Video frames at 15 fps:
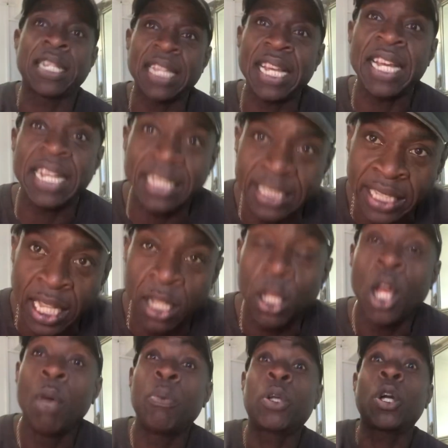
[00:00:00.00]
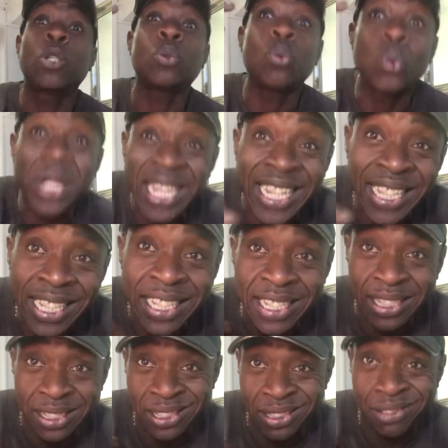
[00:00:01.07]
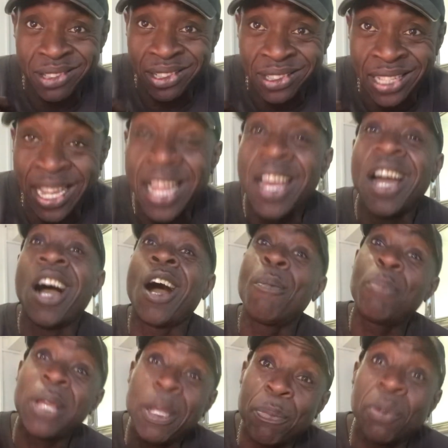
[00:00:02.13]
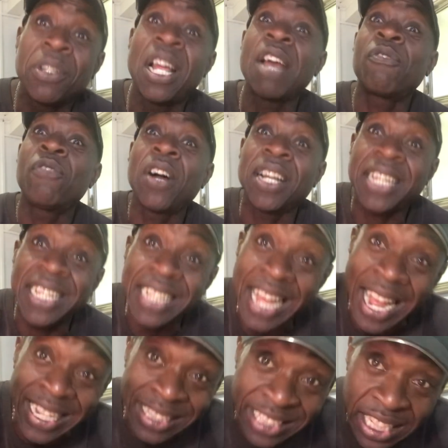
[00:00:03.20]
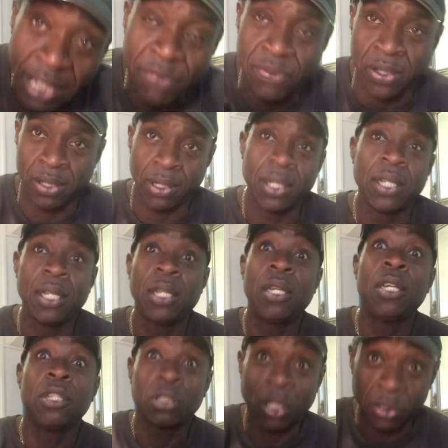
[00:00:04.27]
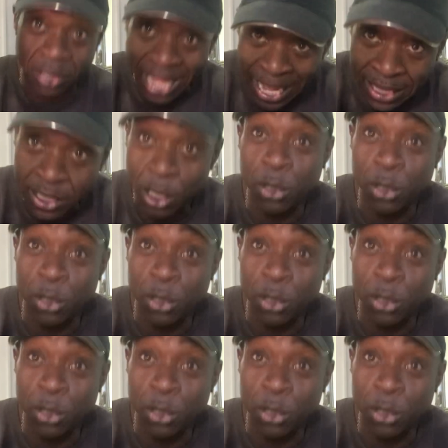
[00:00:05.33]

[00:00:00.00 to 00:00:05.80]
the EDL because we, yeah, are people like fucking Antifa. So that